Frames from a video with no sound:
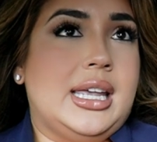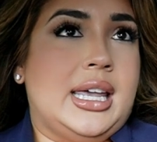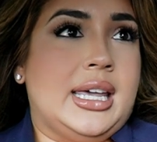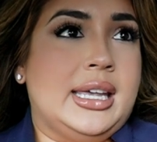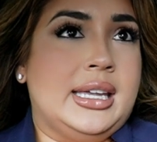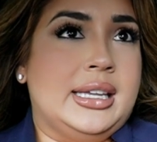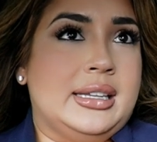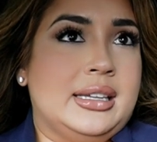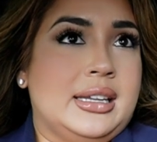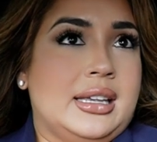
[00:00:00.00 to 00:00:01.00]

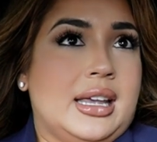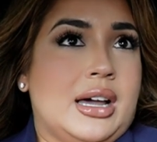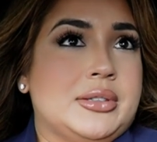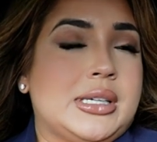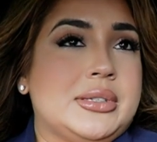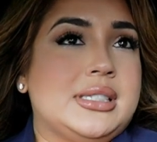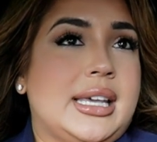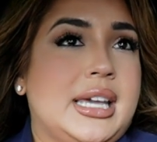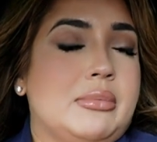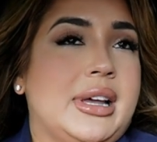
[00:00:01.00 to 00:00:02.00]
And as I was
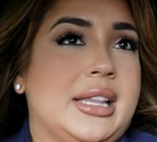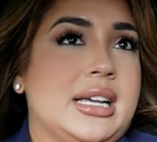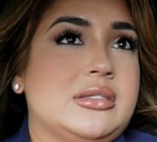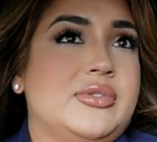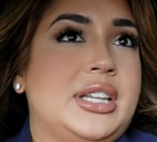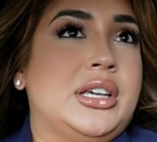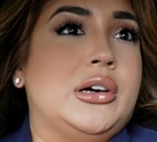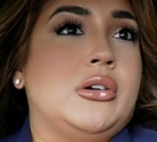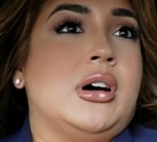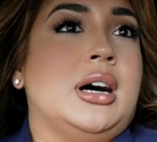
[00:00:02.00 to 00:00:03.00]
saying in my last
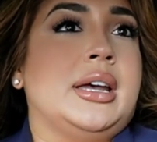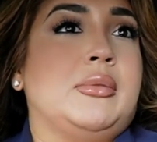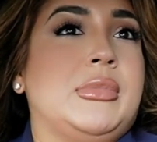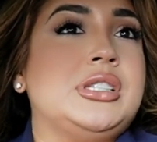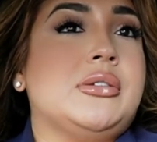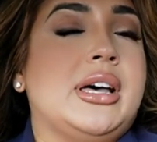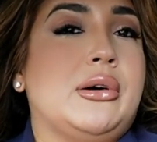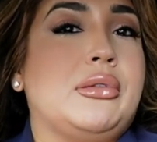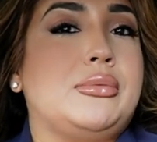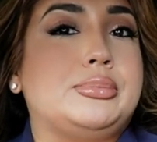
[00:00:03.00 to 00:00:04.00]
video on mental health,